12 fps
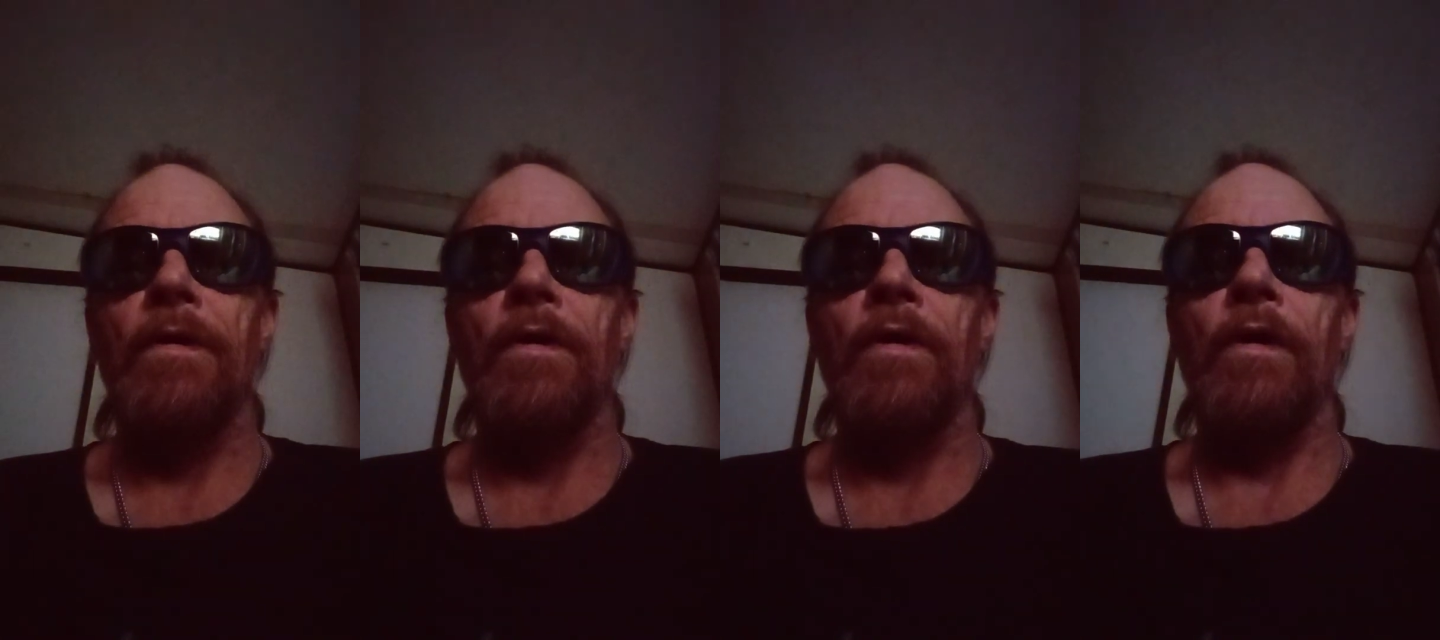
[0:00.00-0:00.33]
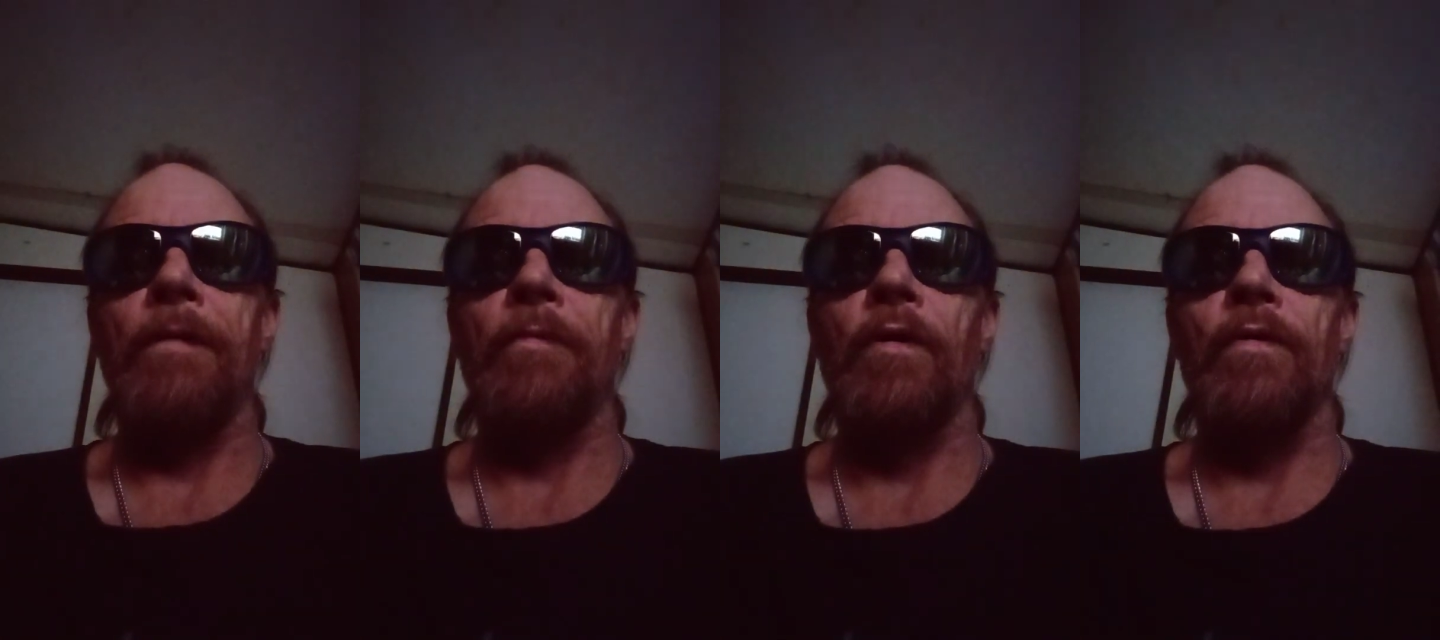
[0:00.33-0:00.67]

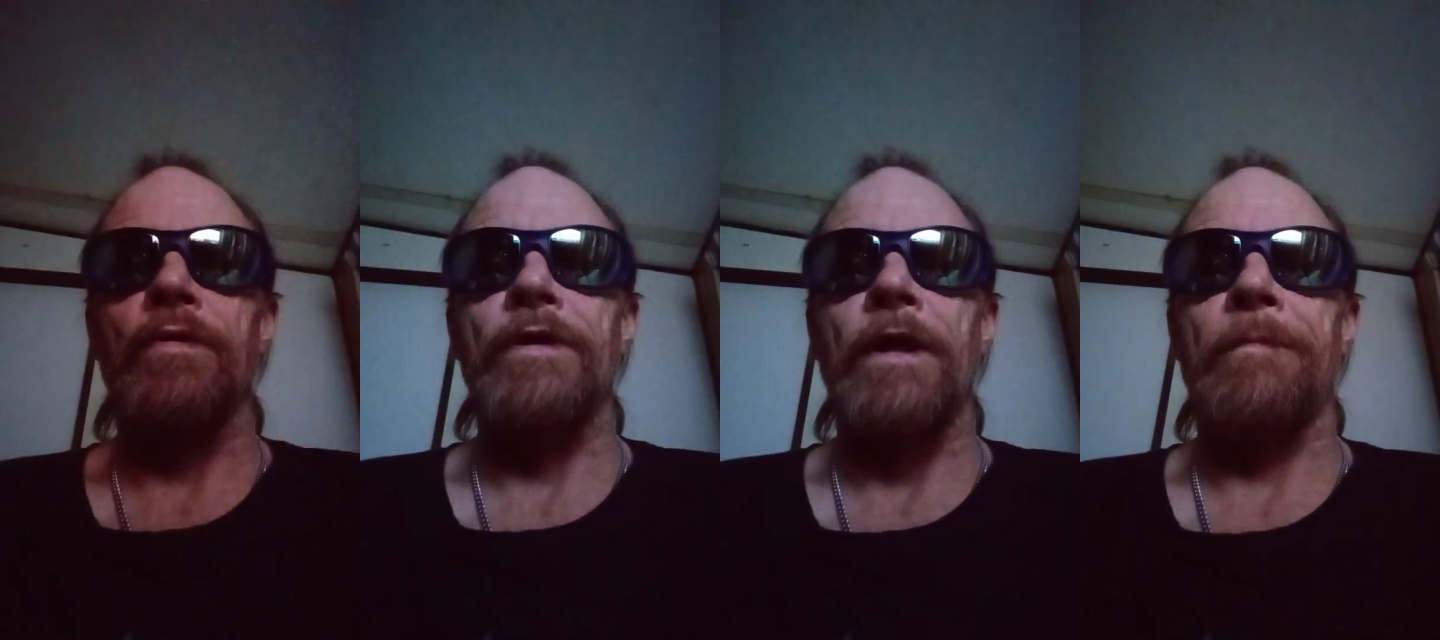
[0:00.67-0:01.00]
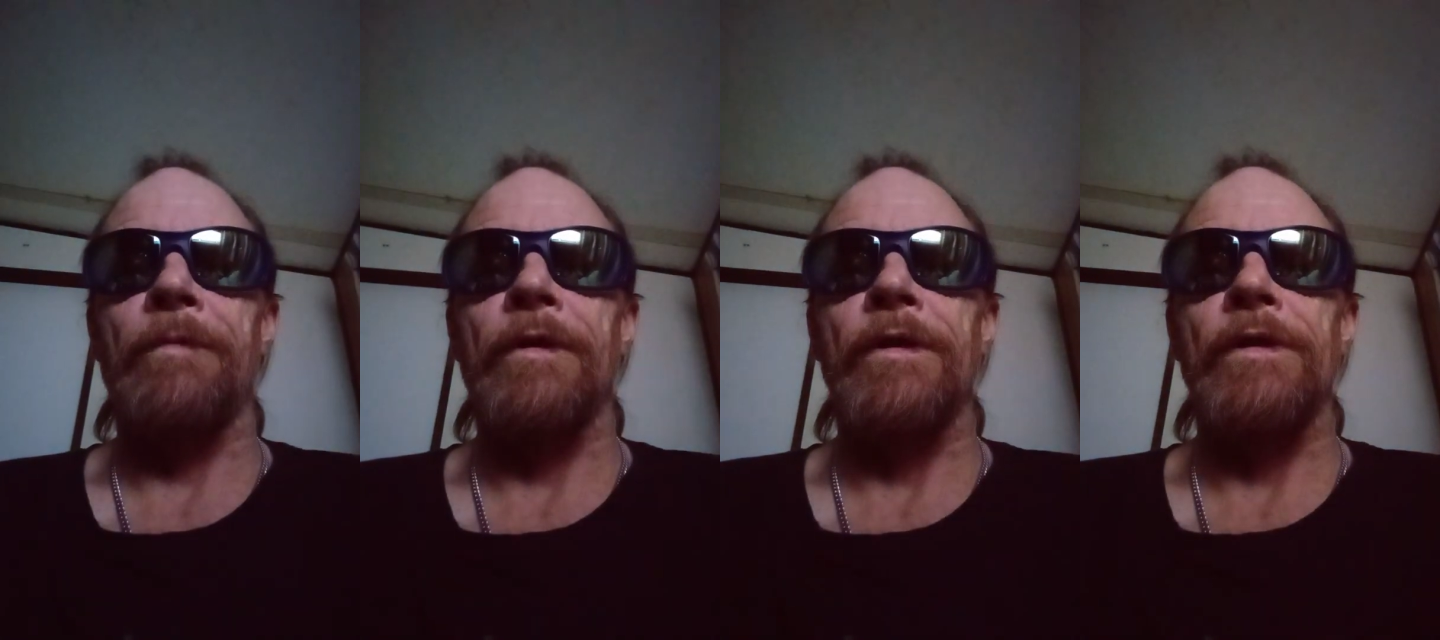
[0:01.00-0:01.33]
early model
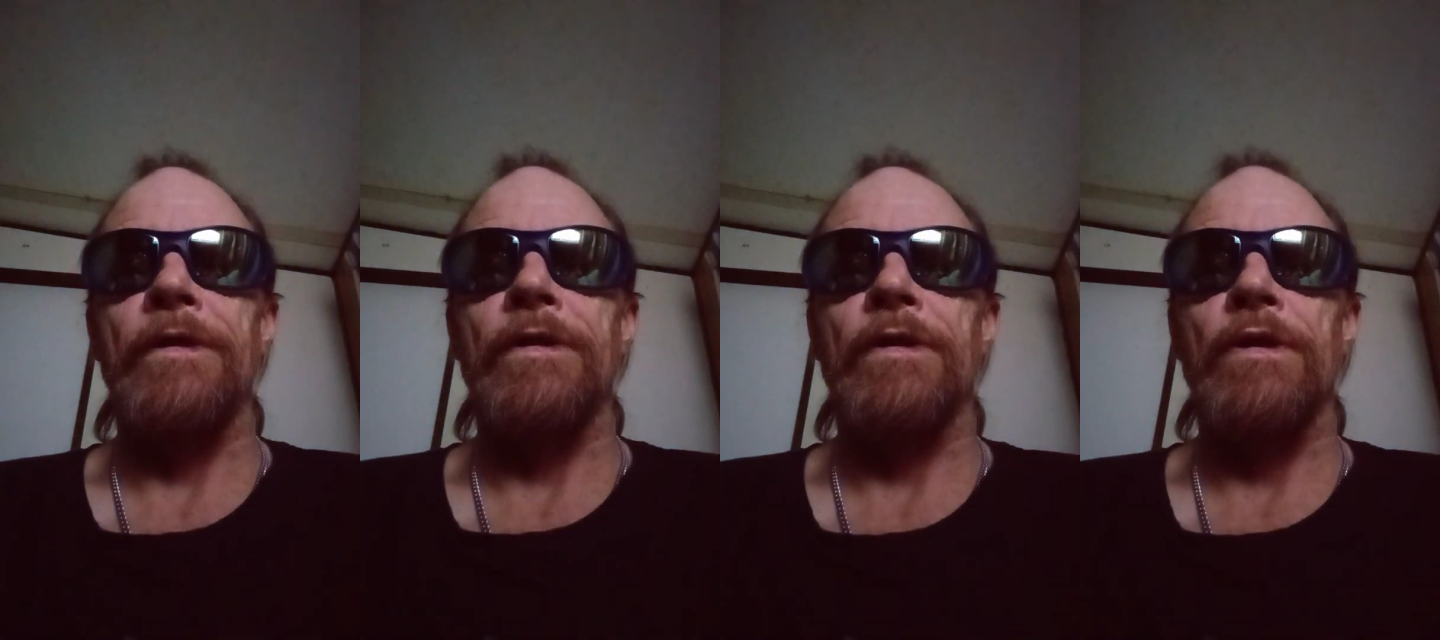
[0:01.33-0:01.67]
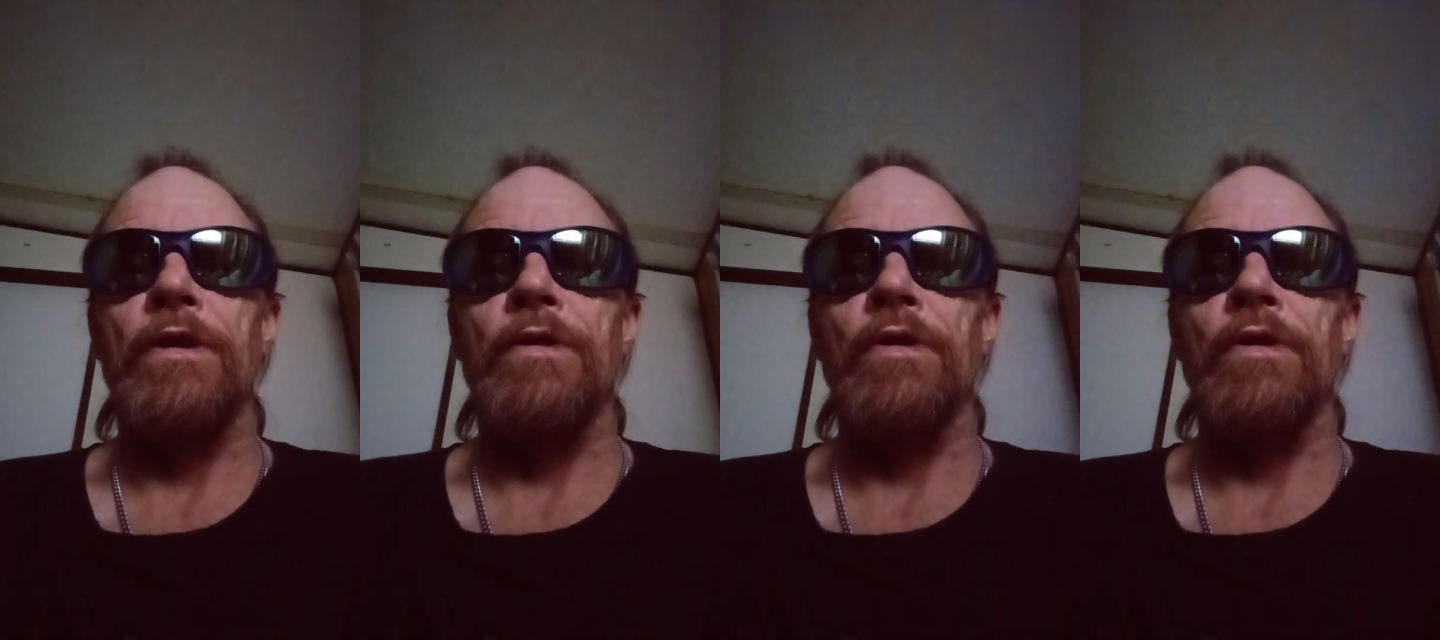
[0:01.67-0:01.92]
Japanese